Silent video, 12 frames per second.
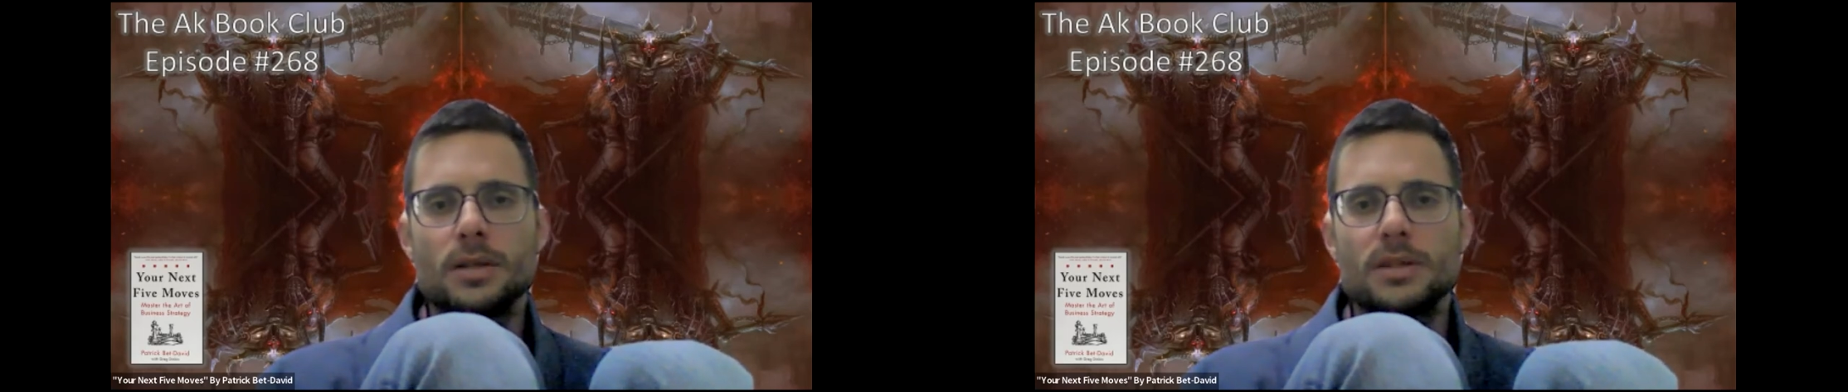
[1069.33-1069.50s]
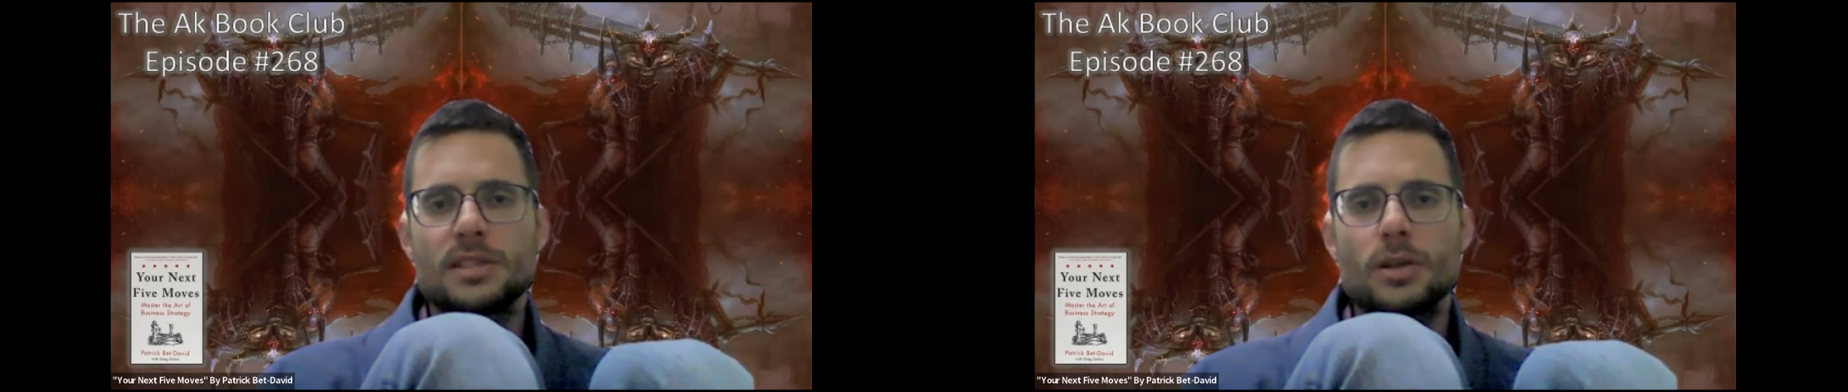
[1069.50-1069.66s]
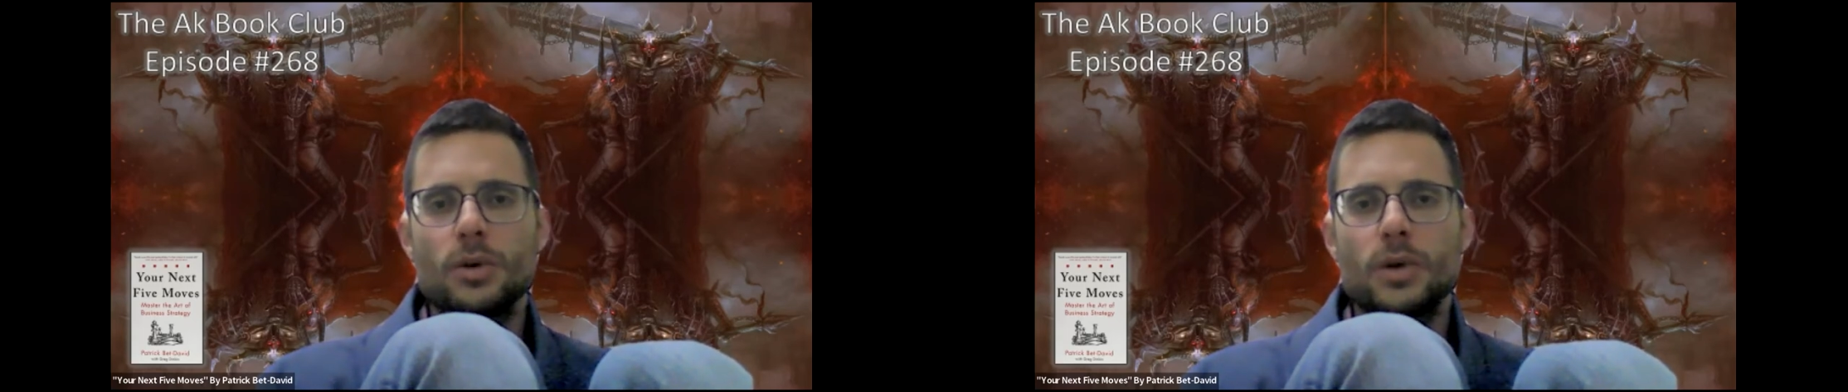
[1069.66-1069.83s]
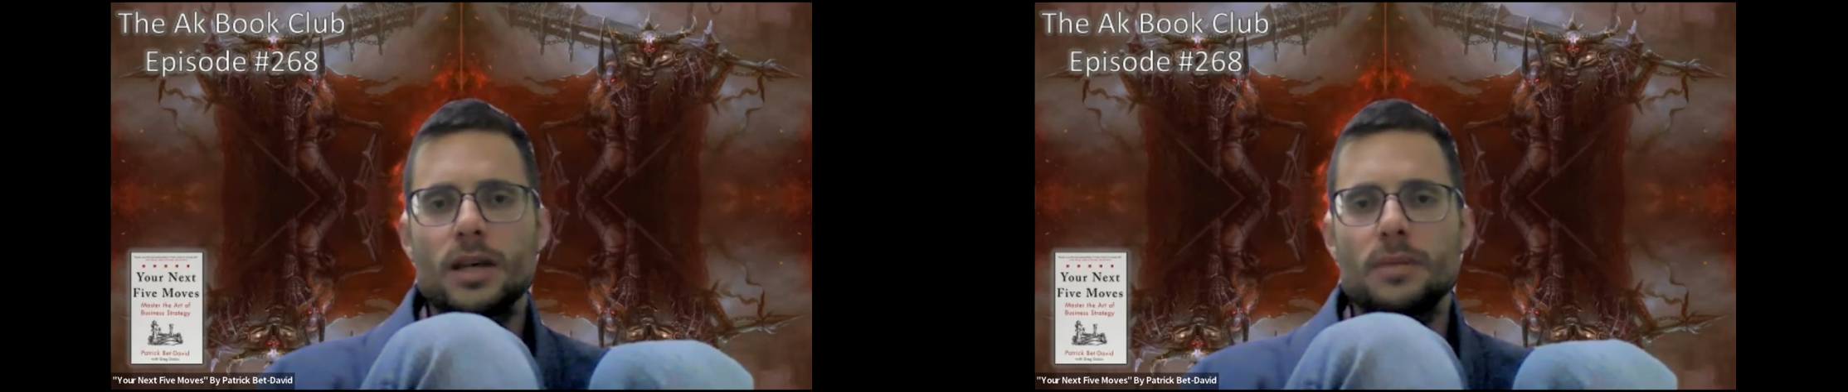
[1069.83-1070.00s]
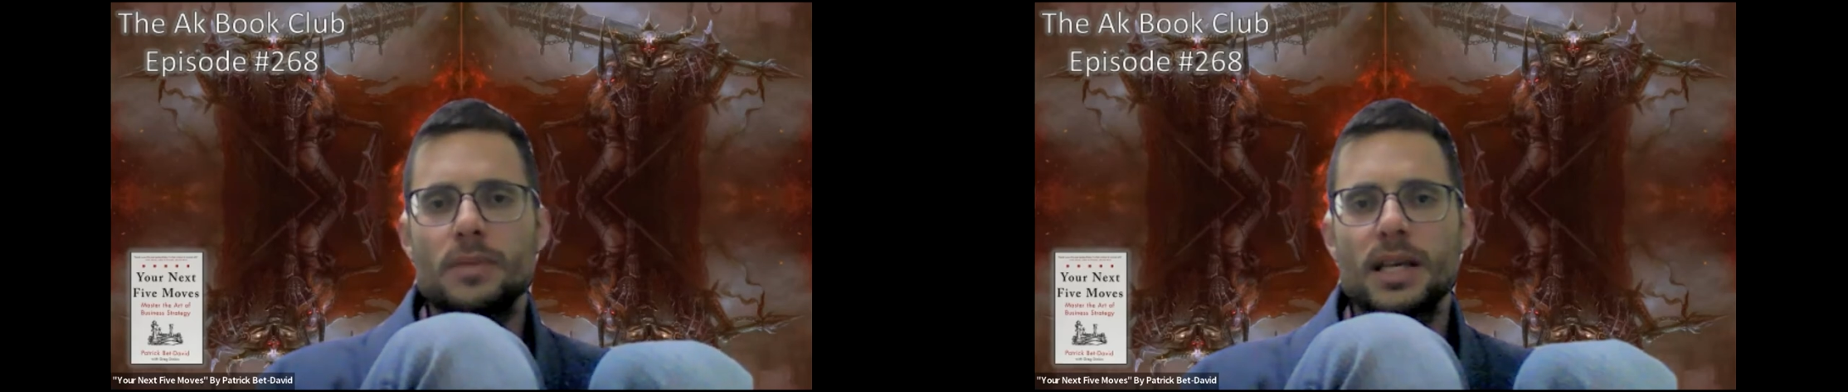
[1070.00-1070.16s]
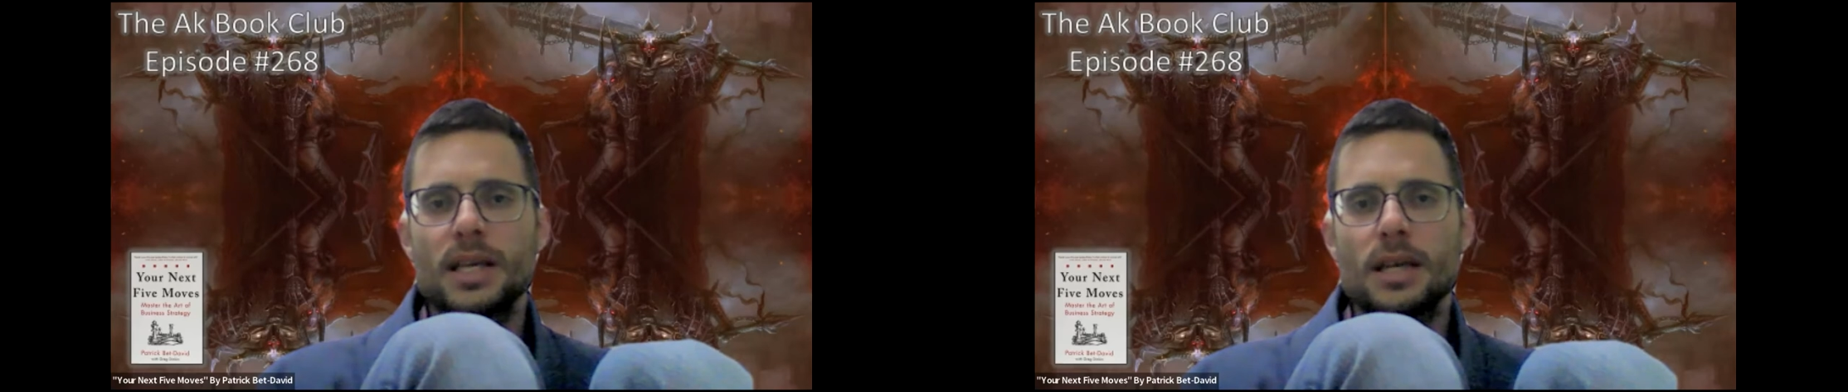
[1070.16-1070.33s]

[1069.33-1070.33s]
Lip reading: So you can